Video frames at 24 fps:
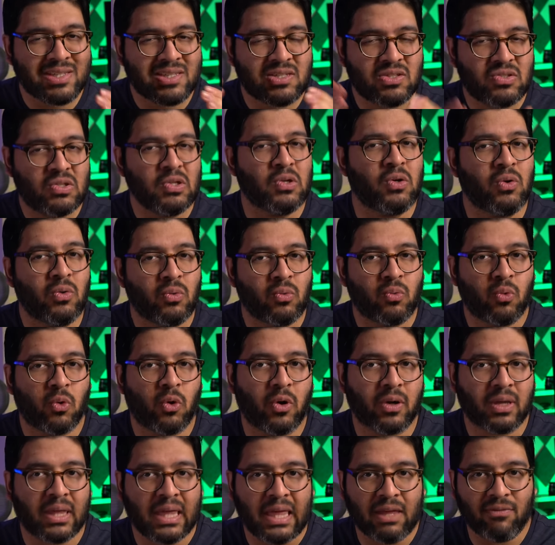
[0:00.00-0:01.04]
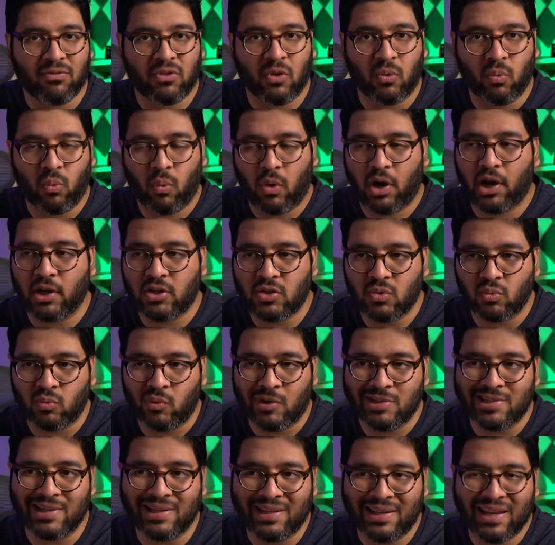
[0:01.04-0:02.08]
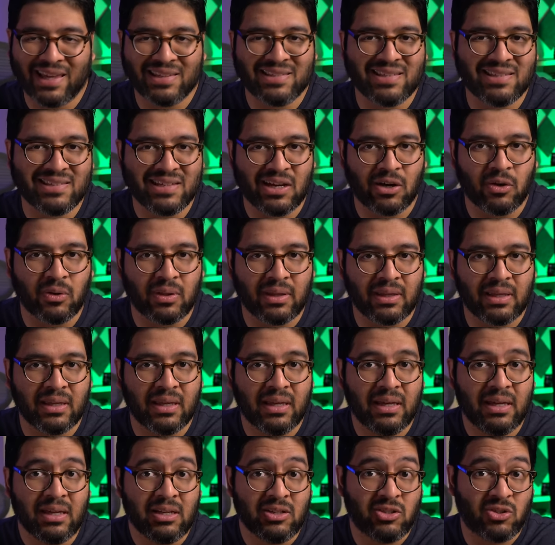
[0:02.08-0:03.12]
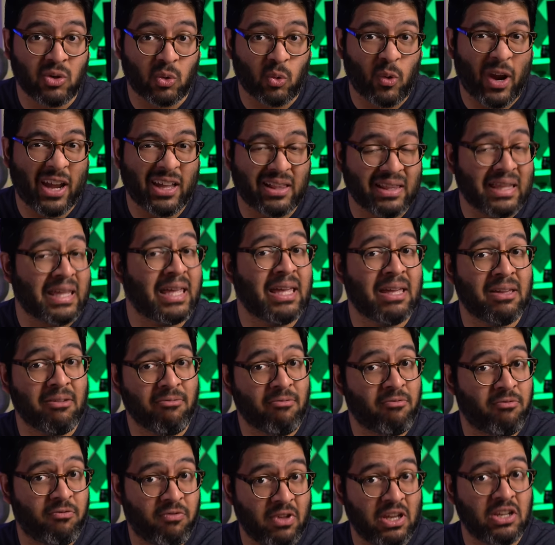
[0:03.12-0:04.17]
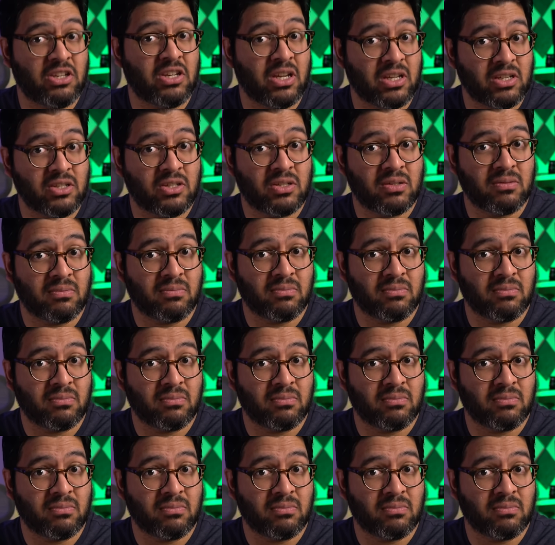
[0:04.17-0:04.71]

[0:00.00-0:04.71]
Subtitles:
still work if the watch wasn't necessarily directly vintage?